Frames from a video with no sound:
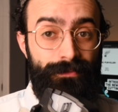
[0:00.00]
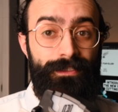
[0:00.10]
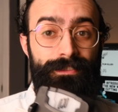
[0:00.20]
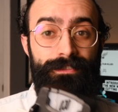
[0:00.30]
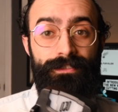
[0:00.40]

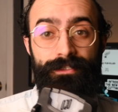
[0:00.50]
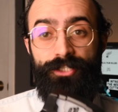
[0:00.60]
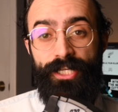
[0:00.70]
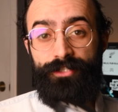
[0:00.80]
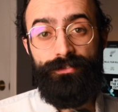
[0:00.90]
This is gonna
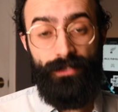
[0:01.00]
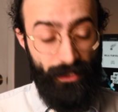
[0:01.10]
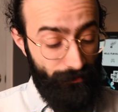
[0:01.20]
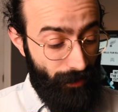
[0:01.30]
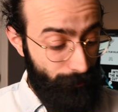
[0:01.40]
change your
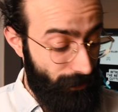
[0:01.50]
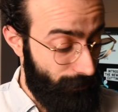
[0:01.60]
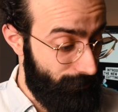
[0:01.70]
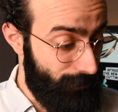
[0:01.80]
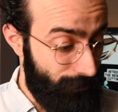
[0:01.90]
life, I'm
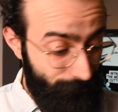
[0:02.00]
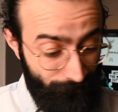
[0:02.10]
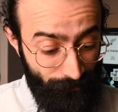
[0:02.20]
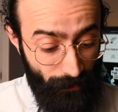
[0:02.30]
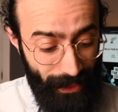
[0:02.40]
telling you.
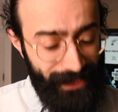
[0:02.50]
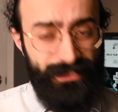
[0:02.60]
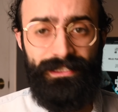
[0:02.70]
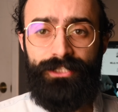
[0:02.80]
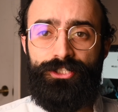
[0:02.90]
It's
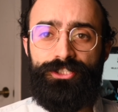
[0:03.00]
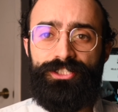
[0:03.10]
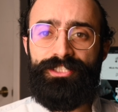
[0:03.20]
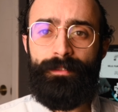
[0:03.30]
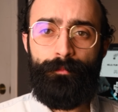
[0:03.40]
such a
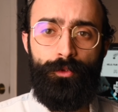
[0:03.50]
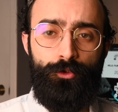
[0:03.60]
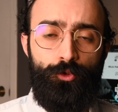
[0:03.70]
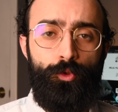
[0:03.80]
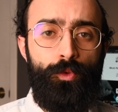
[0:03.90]
simple
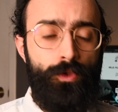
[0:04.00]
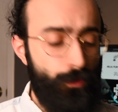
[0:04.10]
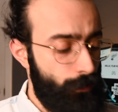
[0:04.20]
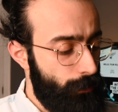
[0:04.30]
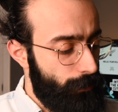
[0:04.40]

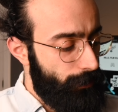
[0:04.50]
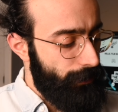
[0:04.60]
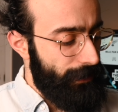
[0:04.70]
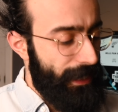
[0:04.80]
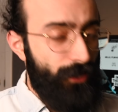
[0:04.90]
tool,
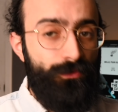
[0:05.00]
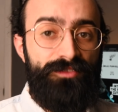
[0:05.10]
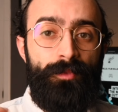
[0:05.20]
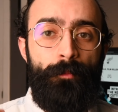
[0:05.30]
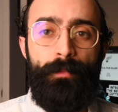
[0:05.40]
yet
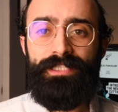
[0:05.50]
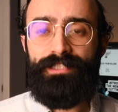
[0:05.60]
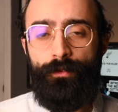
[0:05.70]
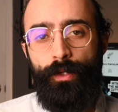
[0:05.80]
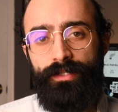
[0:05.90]
we've been
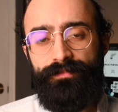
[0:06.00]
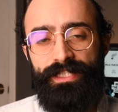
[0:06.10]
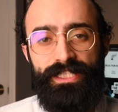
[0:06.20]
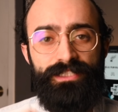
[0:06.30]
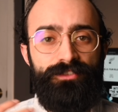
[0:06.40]
missing one of
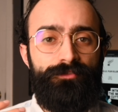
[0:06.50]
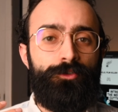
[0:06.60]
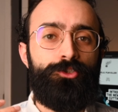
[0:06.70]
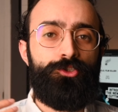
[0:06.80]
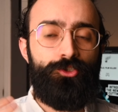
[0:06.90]
these
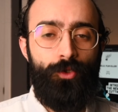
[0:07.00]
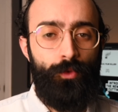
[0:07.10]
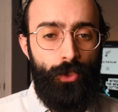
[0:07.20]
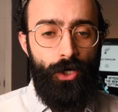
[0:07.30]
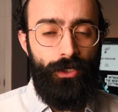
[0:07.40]
for so
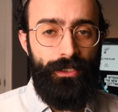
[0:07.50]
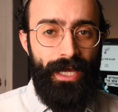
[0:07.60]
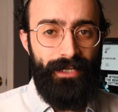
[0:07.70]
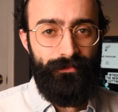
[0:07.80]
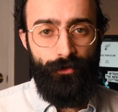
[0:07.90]
long
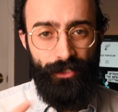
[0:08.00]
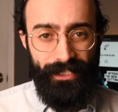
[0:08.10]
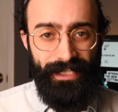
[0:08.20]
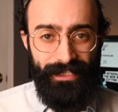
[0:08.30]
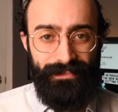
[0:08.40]
out of our
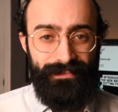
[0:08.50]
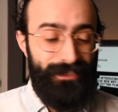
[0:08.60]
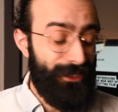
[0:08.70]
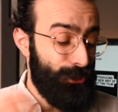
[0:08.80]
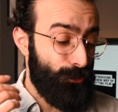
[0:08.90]
kits.
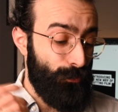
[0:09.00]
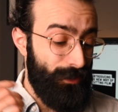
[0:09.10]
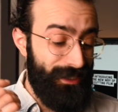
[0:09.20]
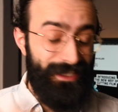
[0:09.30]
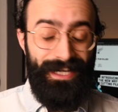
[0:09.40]
So
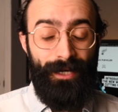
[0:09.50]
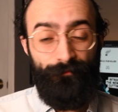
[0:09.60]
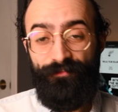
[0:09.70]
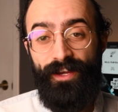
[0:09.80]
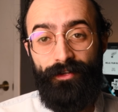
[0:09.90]

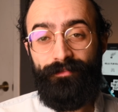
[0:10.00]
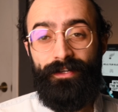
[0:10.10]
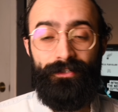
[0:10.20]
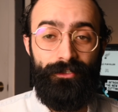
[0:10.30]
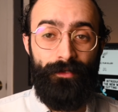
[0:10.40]
I'm very,
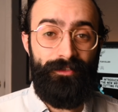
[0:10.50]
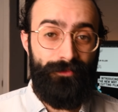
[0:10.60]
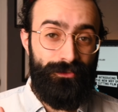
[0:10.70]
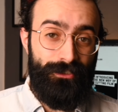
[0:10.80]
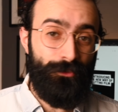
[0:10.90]
very
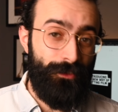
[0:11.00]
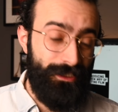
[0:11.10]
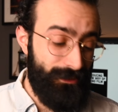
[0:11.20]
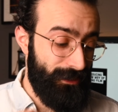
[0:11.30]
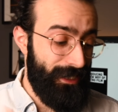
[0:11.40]
grateful to
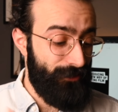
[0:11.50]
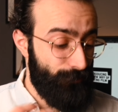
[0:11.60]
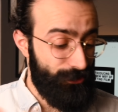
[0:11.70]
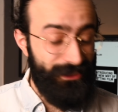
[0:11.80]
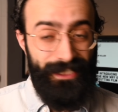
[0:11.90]
Chris again
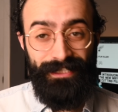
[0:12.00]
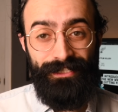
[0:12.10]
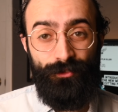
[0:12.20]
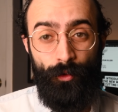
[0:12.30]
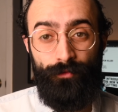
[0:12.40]
for sending
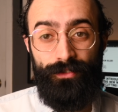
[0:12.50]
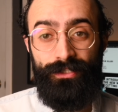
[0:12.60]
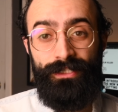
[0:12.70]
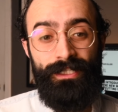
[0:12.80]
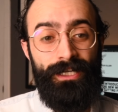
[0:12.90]
this
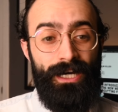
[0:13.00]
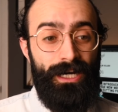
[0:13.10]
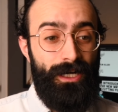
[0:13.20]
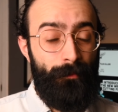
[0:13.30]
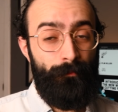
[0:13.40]
over.
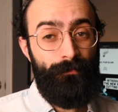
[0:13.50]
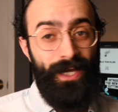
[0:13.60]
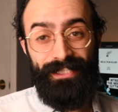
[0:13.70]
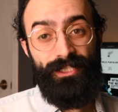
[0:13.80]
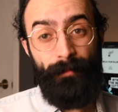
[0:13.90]
Um,
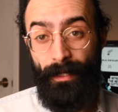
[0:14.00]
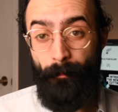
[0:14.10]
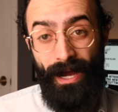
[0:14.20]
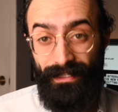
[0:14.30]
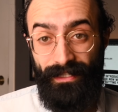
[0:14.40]
it's gonna make
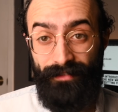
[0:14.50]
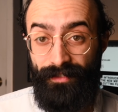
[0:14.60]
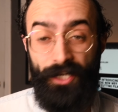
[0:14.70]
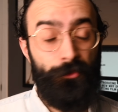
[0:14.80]
my life